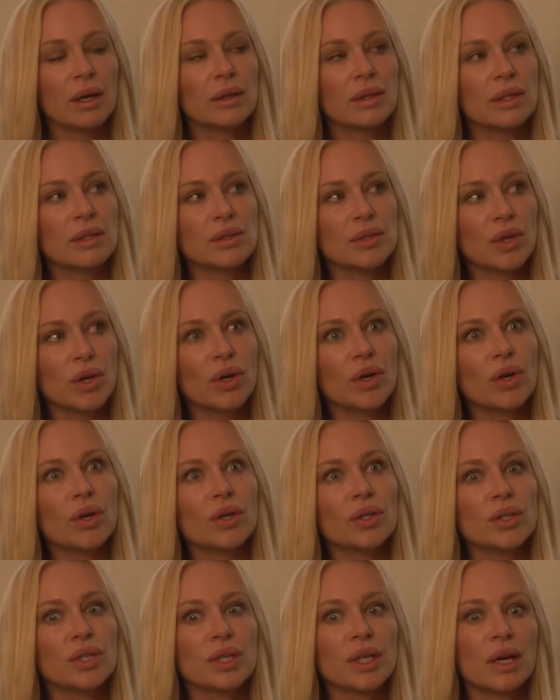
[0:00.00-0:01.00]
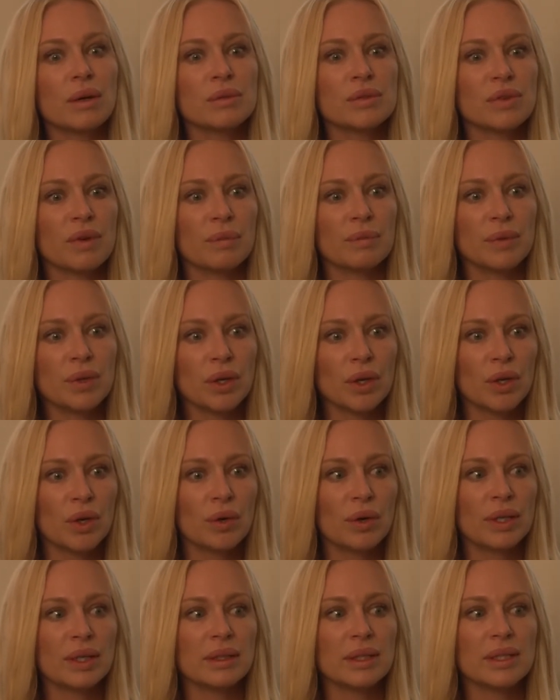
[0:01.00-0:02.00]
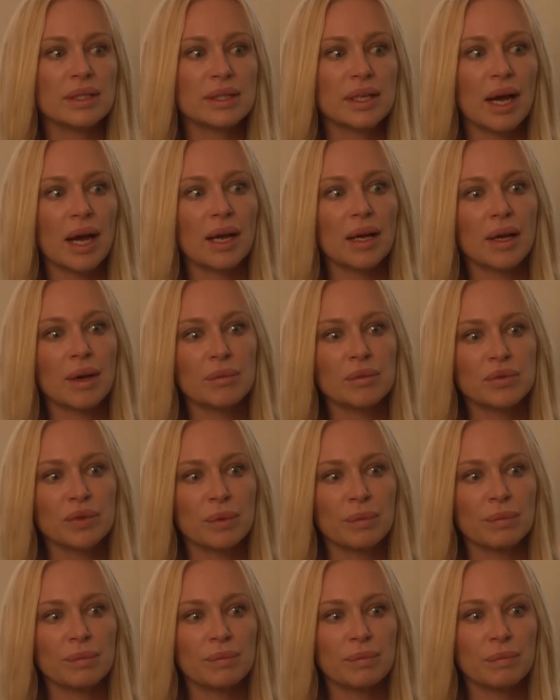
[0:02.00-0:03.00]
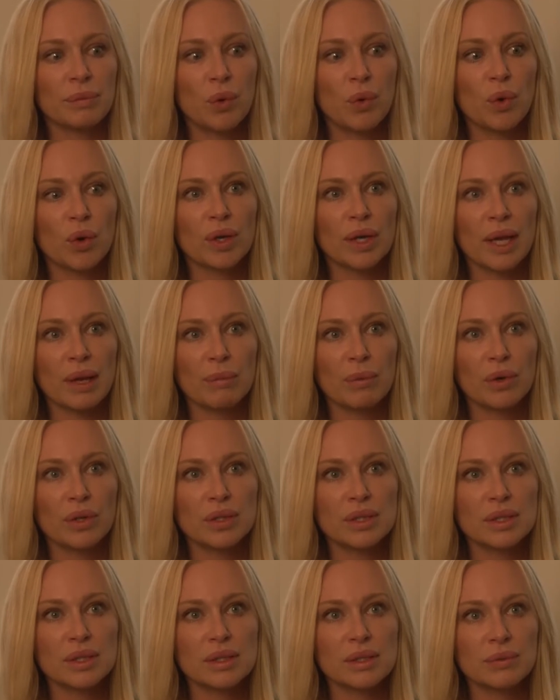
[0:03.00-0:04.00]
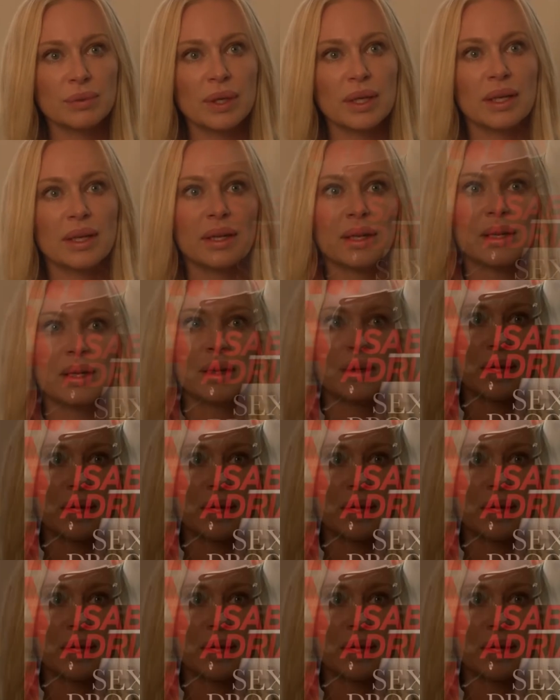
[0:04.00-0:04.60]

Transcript: this girl she comes from you know and this guy comes from poor neighborhoods in sweden and